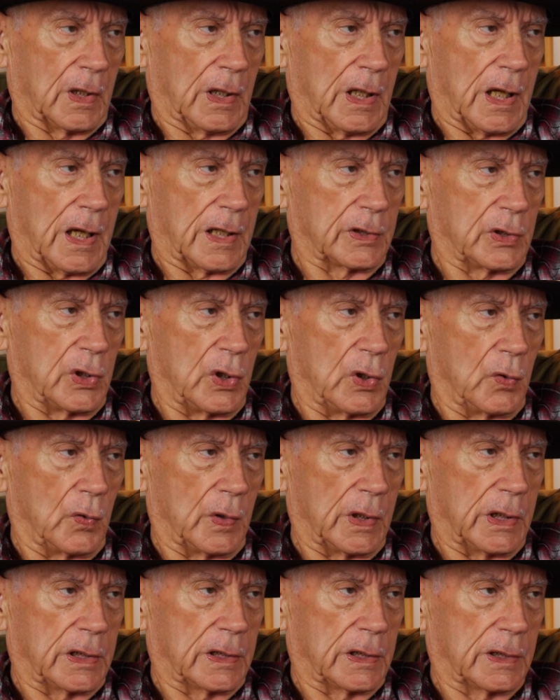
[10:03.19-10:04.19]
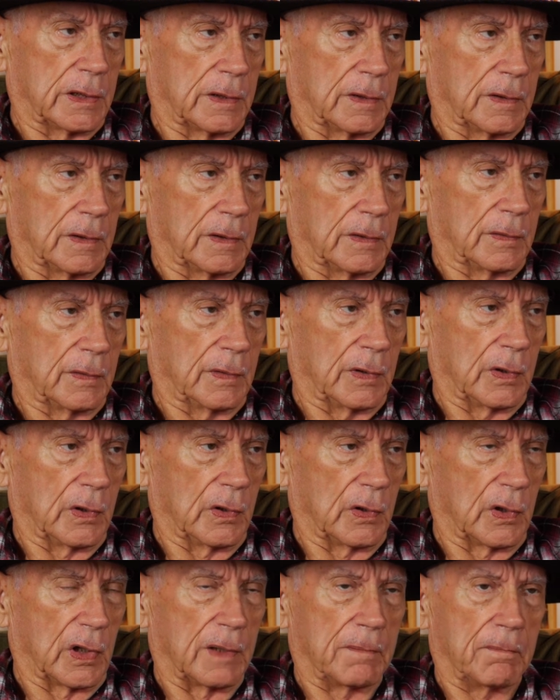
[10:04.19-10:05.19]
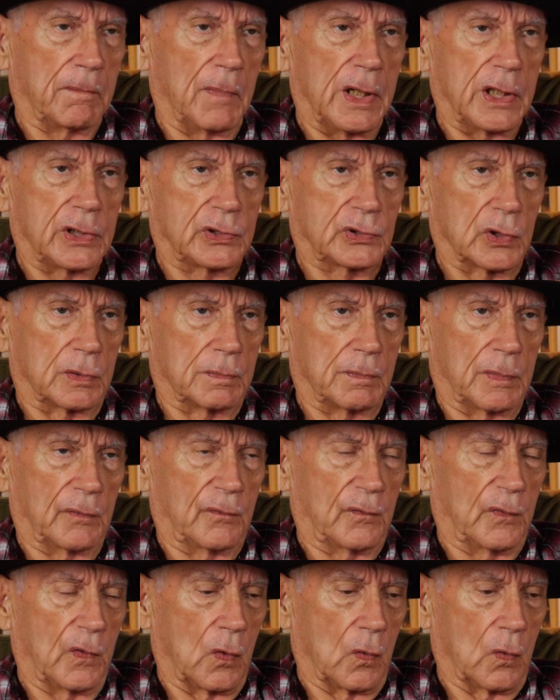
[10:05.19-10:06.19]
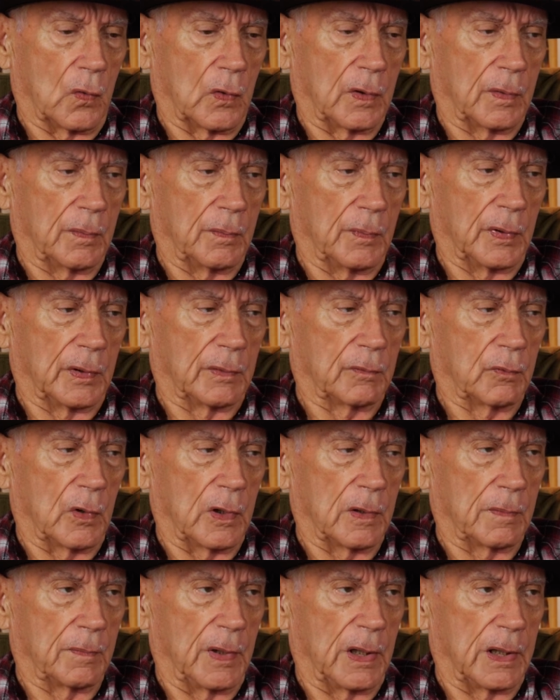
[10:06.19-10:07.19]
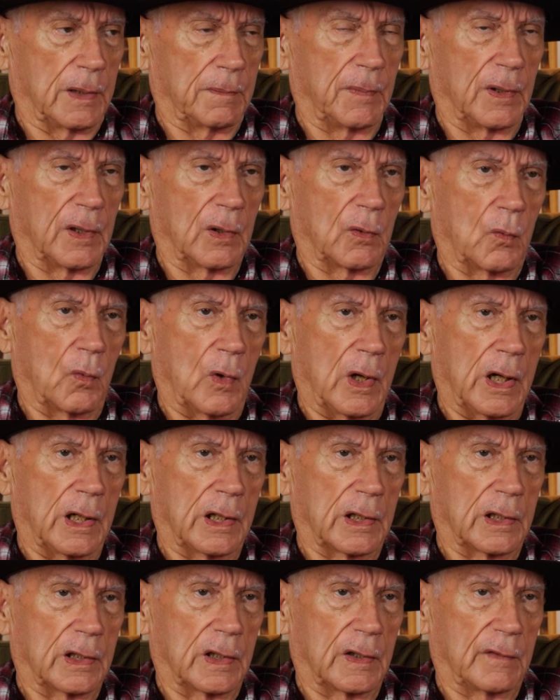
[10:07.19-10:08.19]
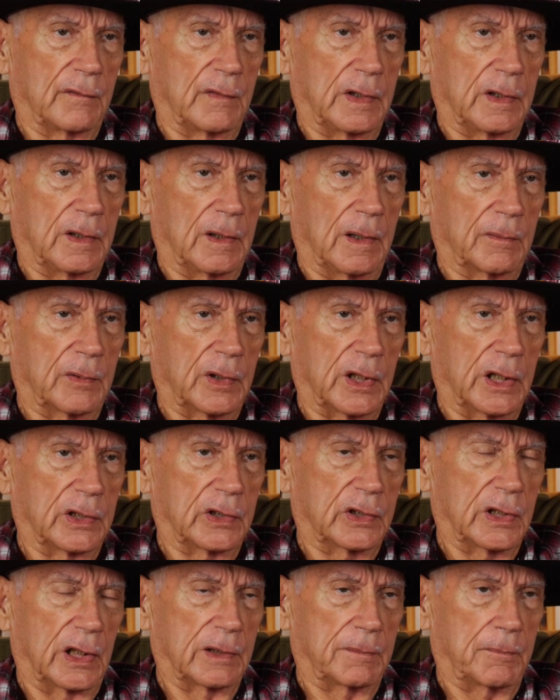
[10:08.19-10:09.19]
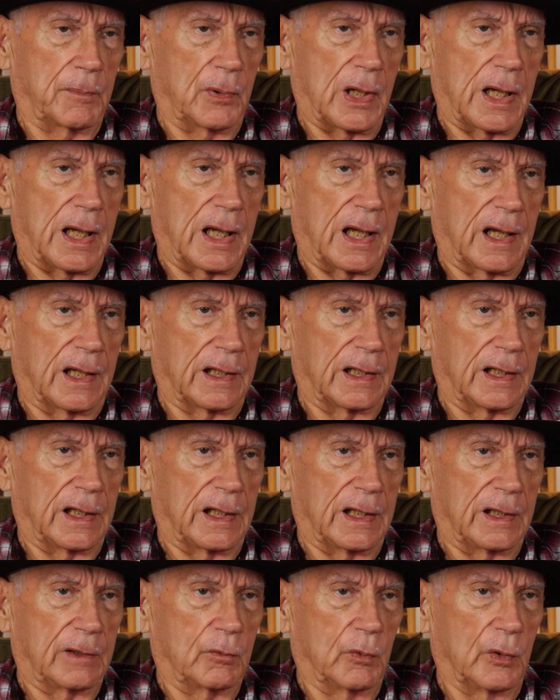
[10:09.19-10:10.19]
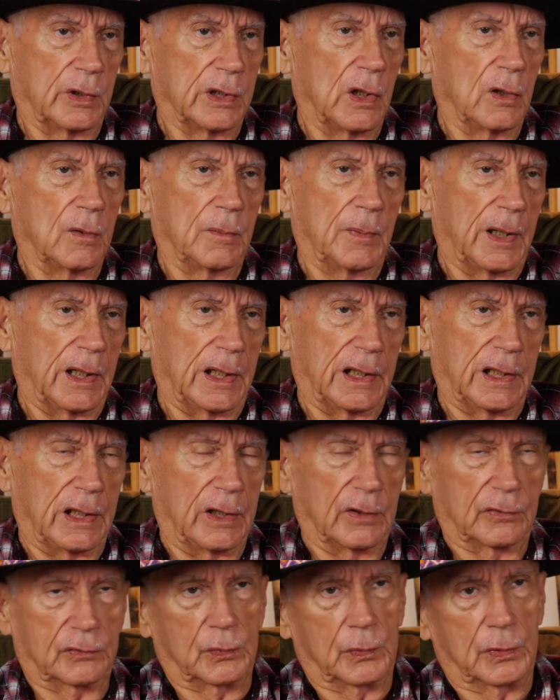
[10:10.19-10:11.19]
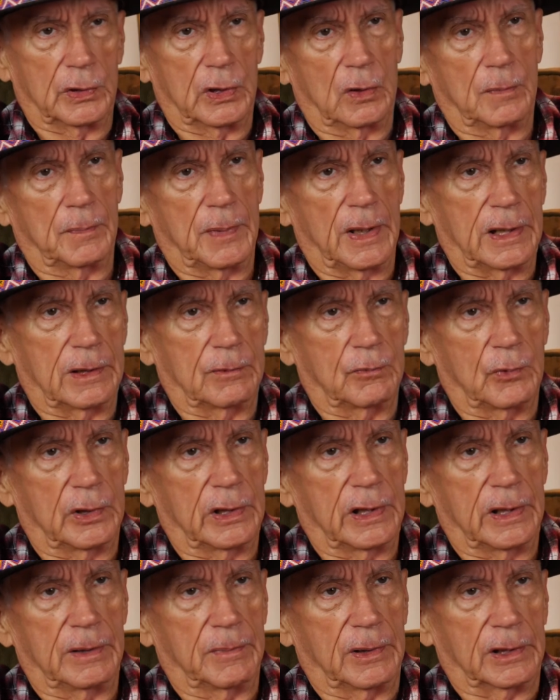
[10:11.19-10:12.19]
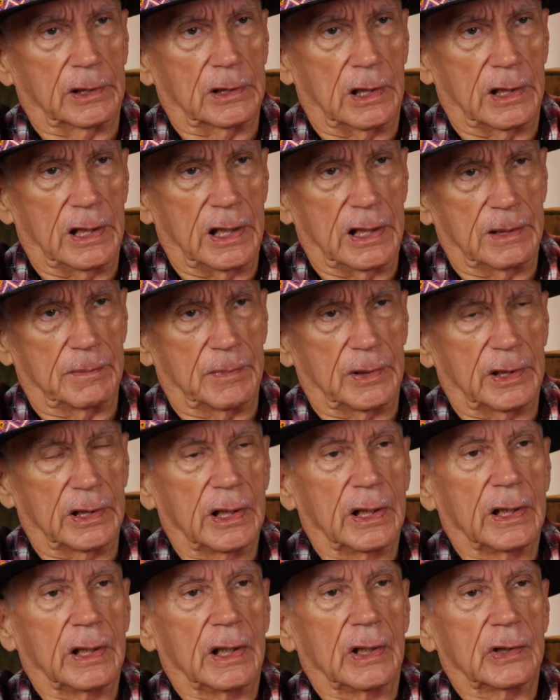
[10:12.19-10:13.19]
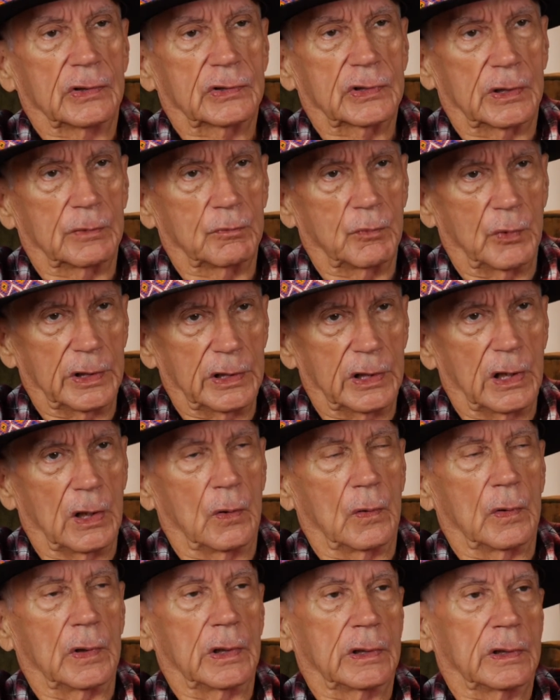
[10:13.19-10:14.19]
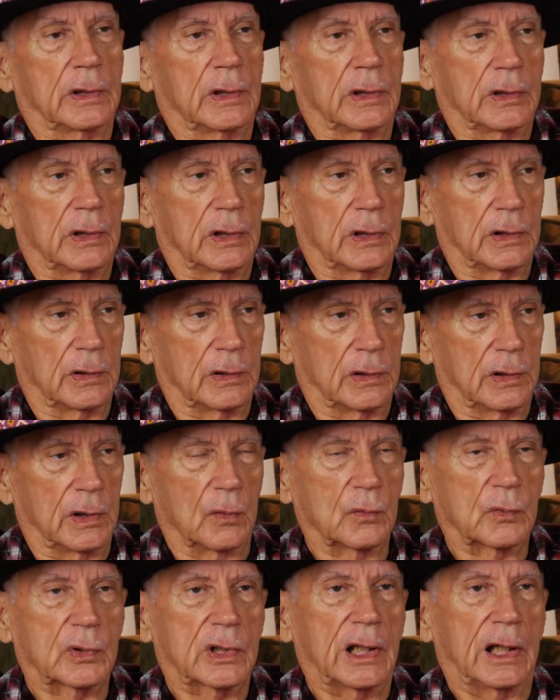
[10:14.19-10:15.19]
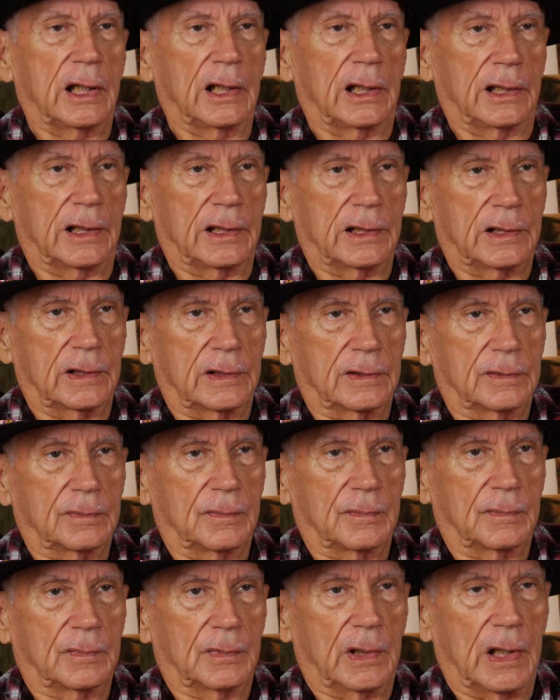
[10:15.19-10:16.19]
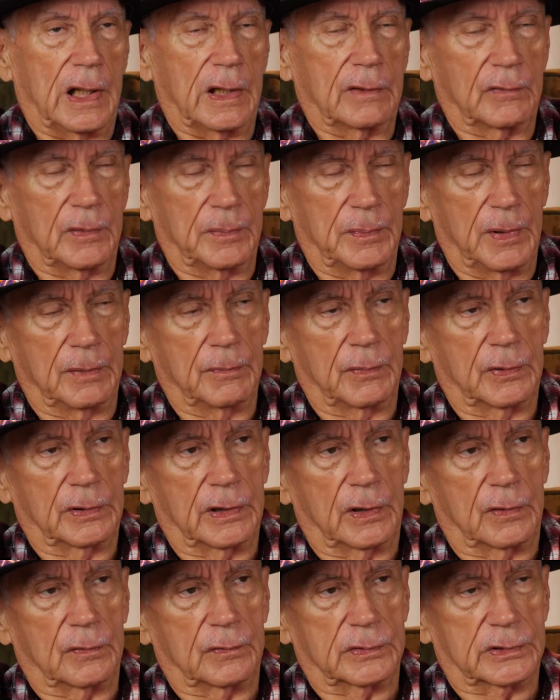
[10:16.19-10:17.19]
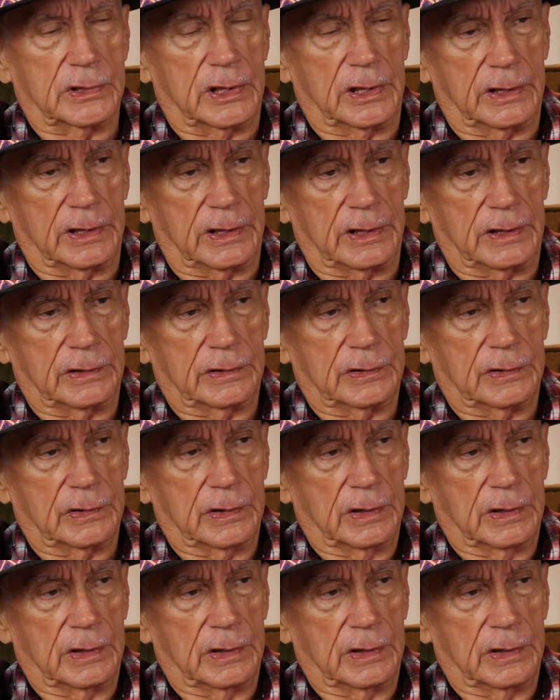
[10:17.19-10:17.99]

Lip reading: I knew it, heard it mentioned before, but what made me aware of it, I began to take pride in it when nobody else would. Nobody wouldn't even claim it. Said, we know it, don't tell it. I remember those days.